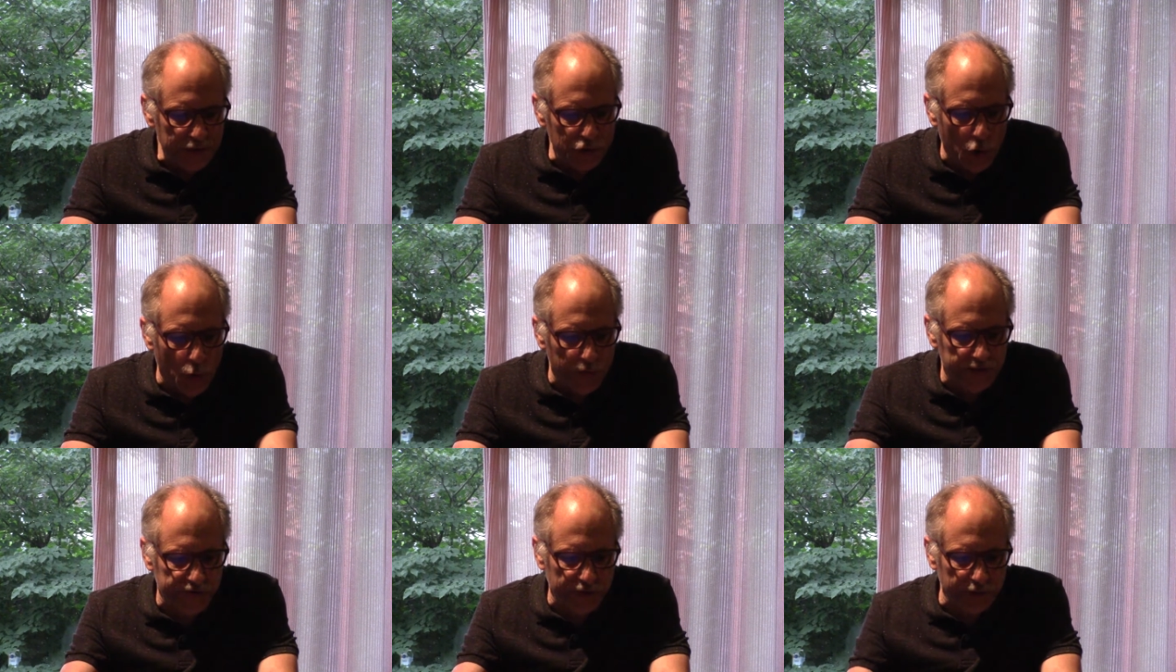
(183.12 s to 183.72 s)
No
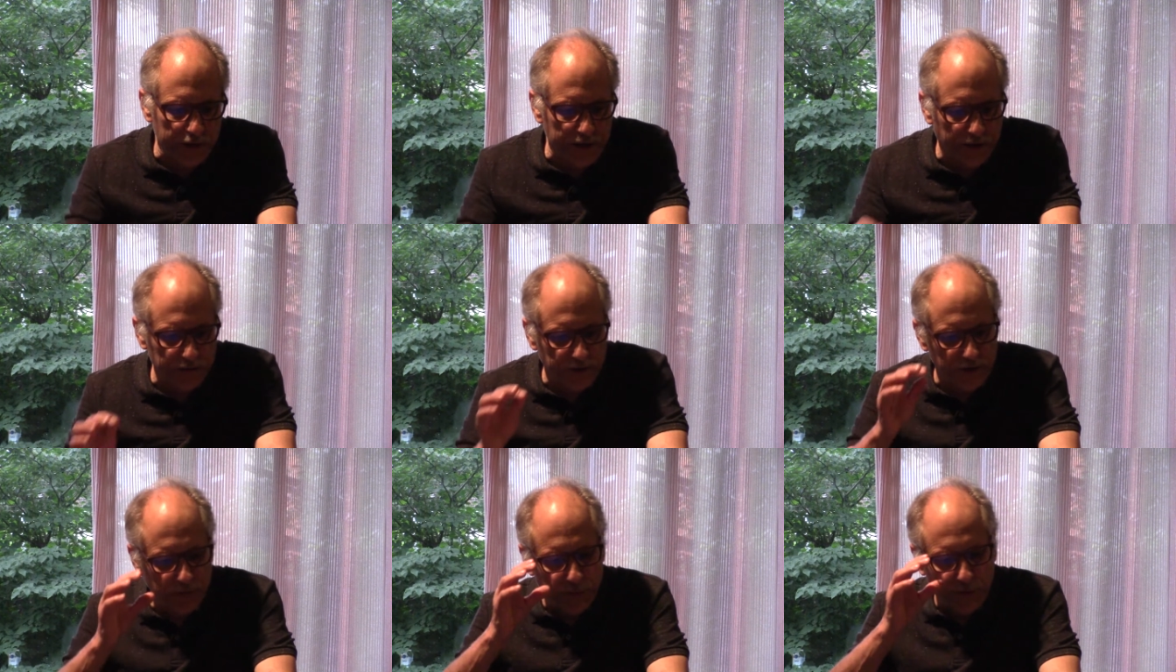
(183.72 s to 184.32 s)
One is
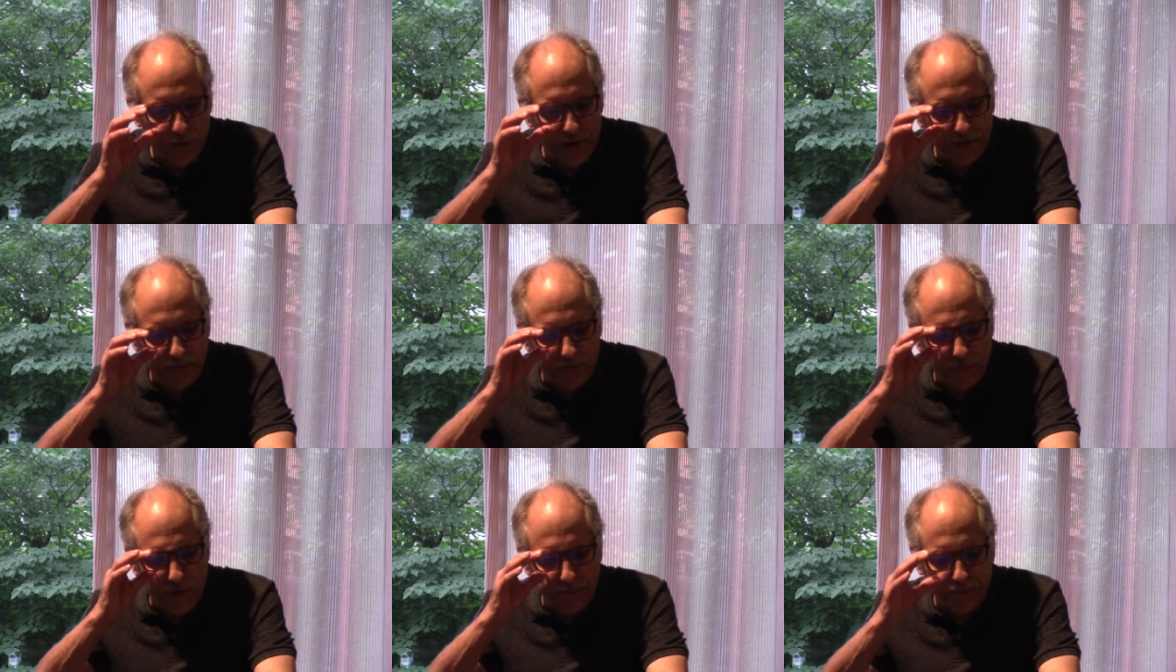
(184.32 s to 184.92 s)
Illegal, and
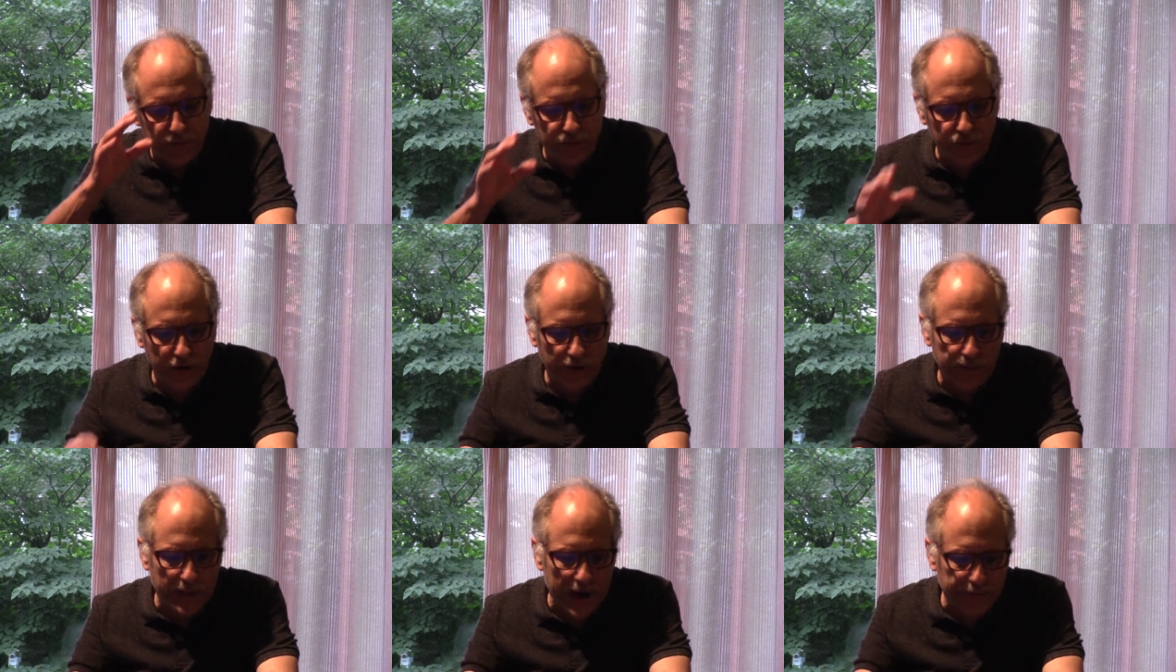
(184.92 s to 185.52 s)
immigration and
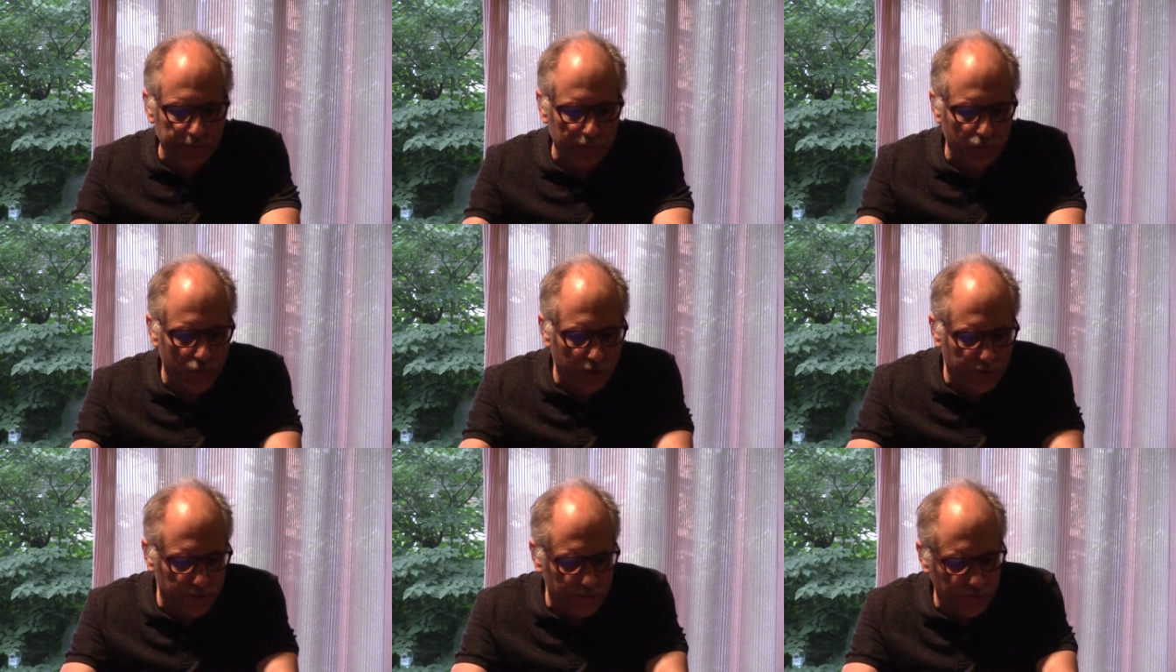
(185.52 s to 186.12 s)
refugee and migrant
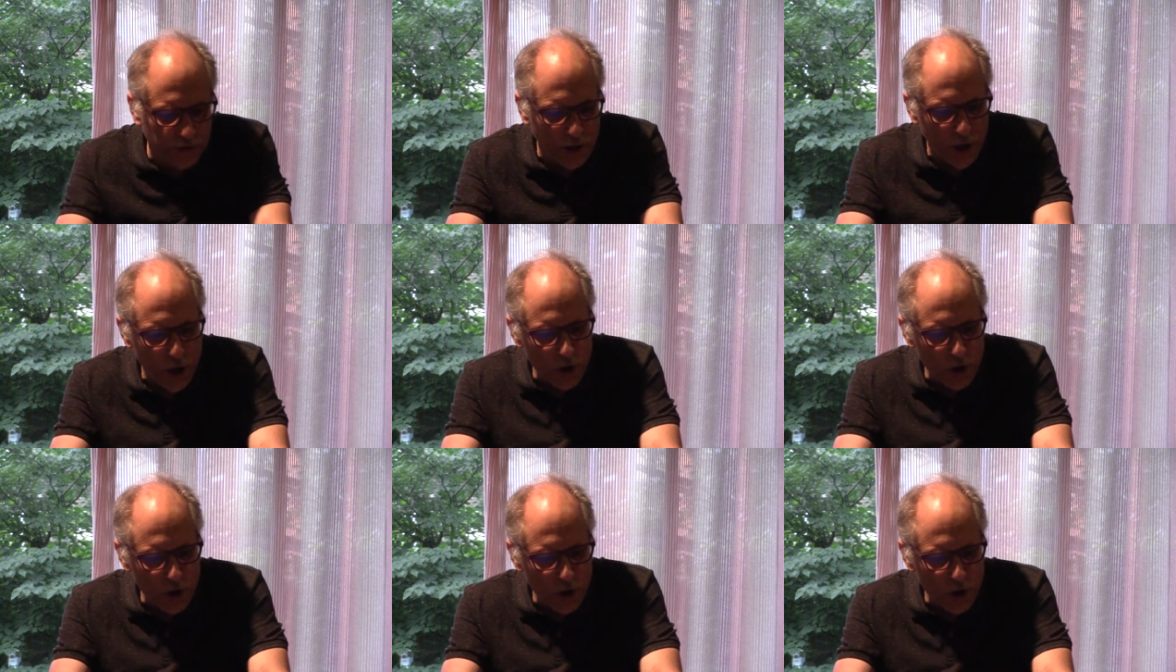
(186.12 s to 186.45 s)
workers,